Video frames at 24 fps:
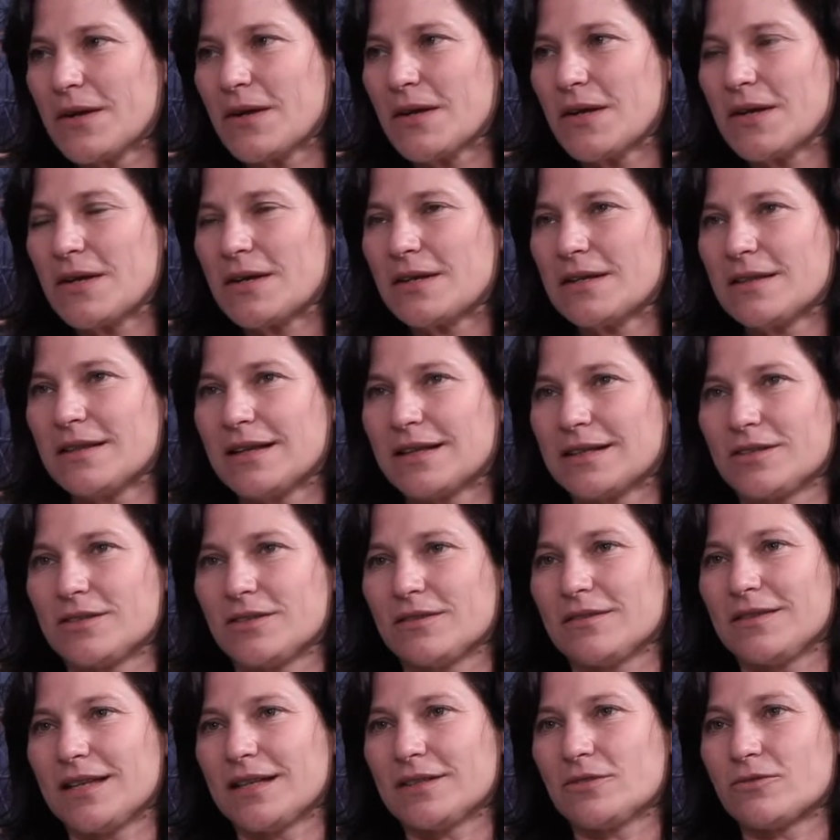
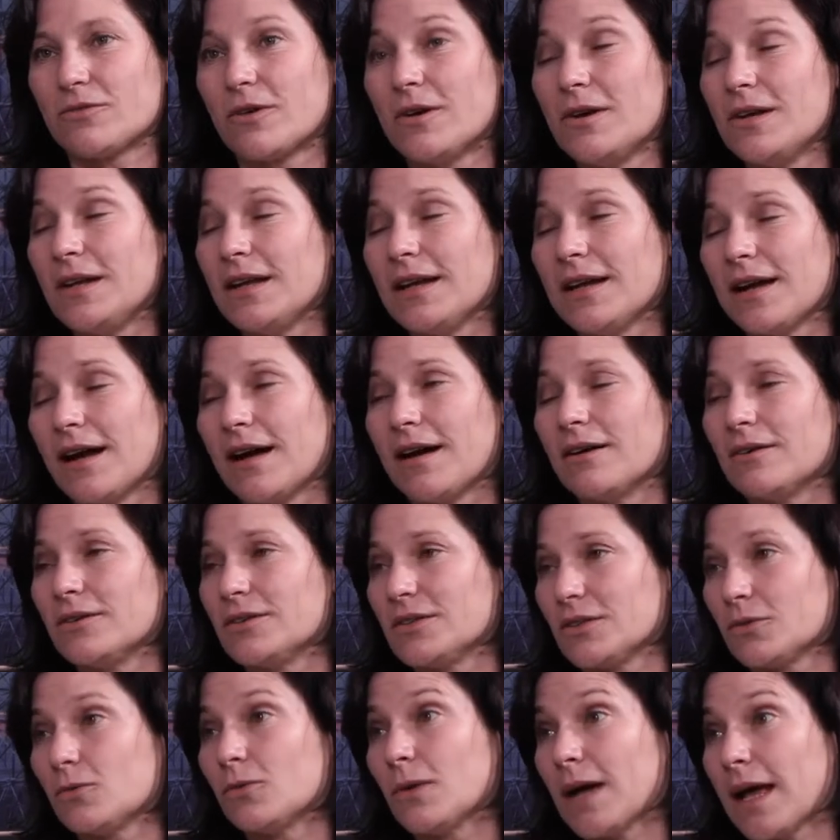that's rolling out
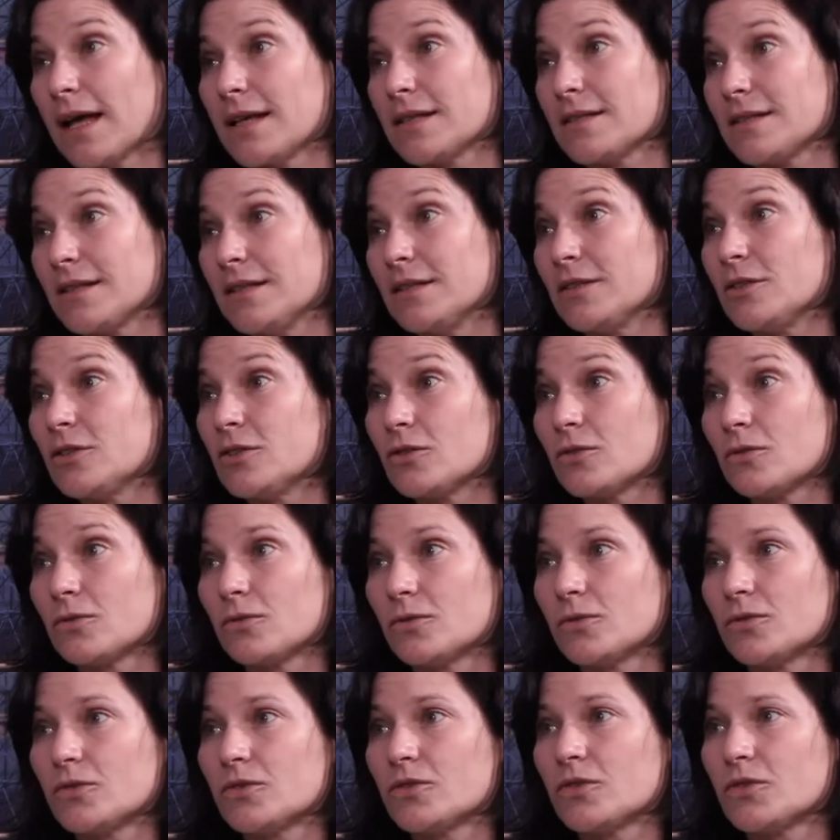or has
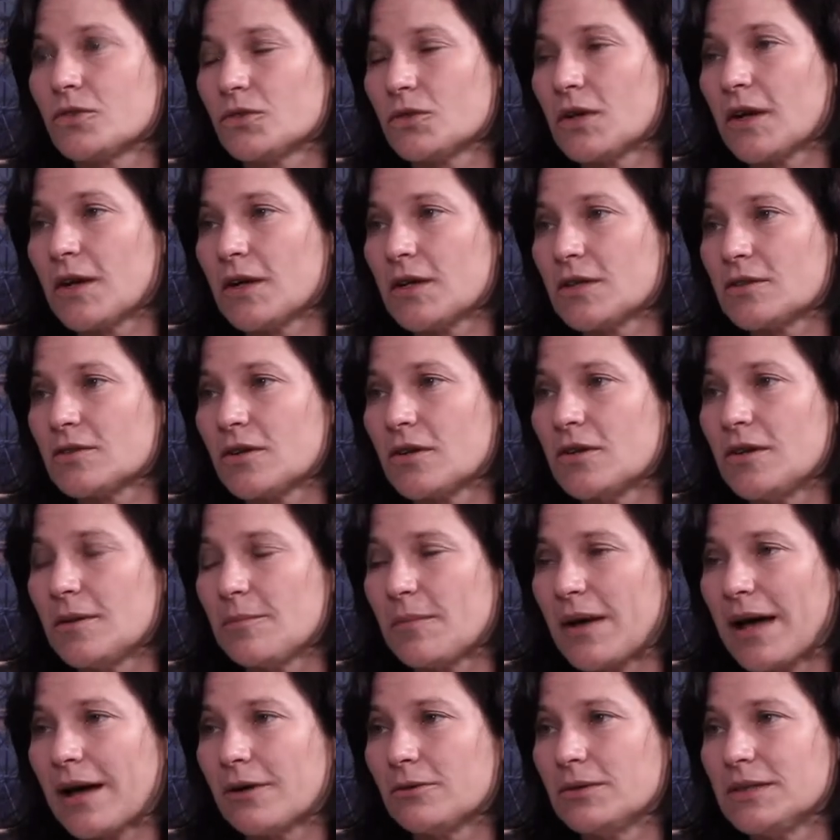installed
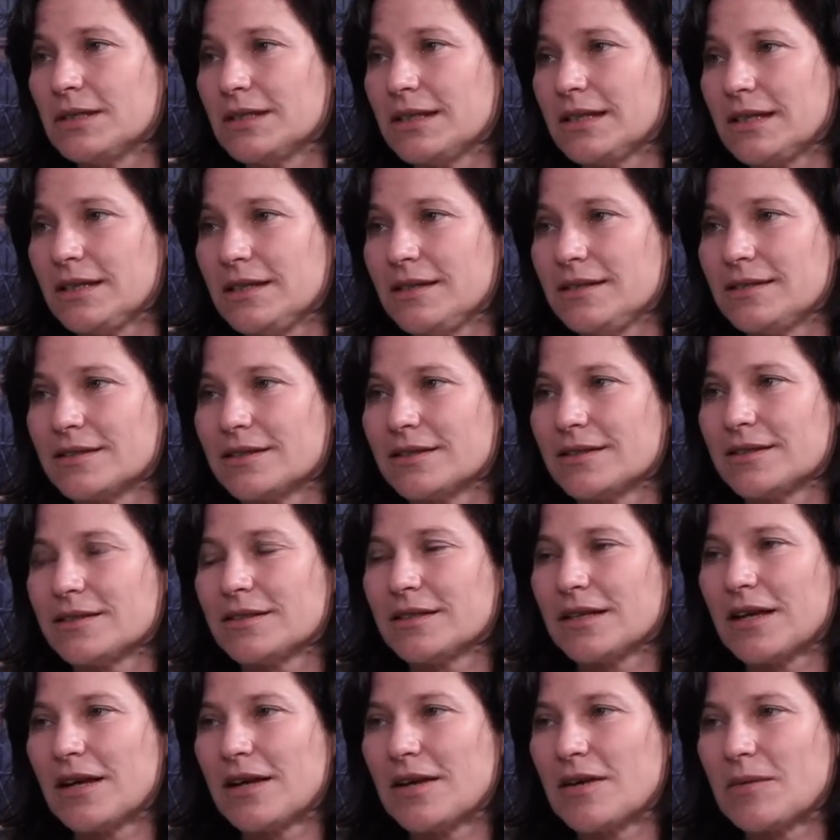solar-powered geysers,
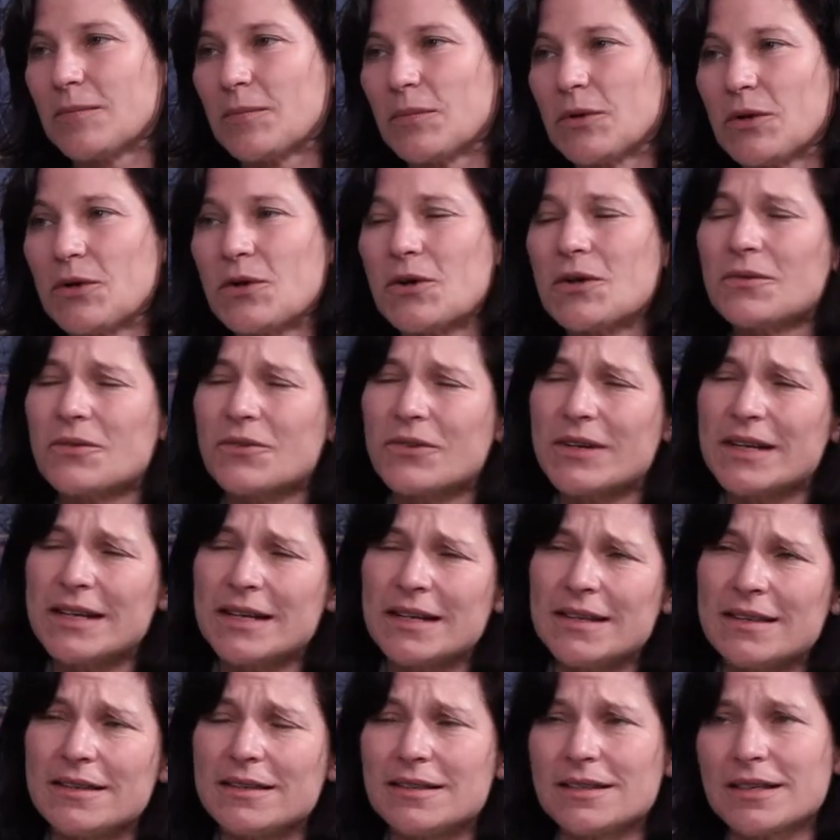but not really
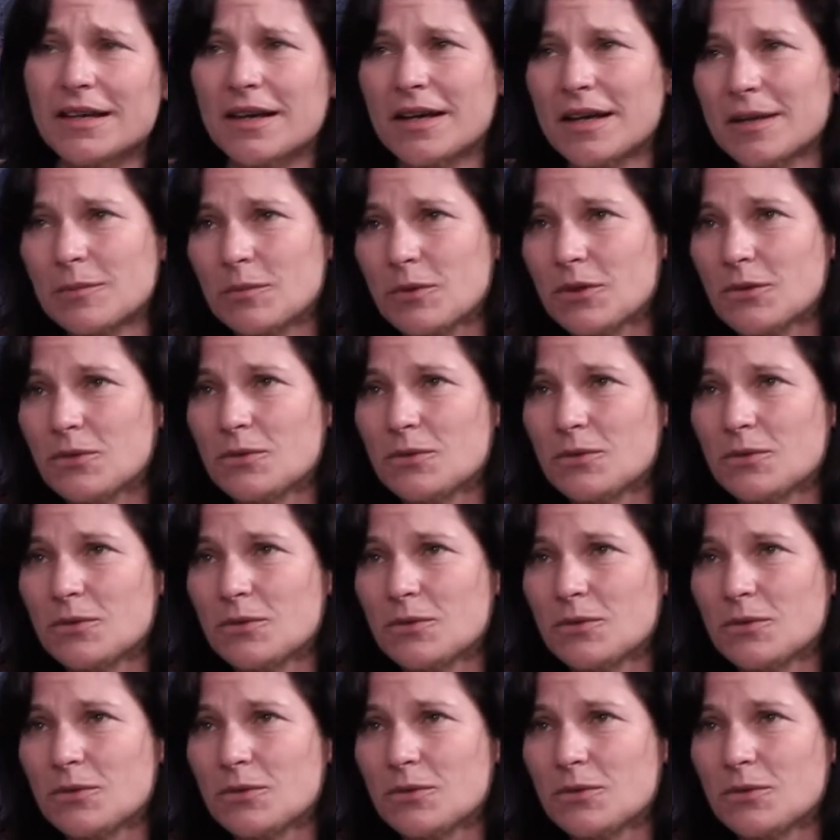the type you would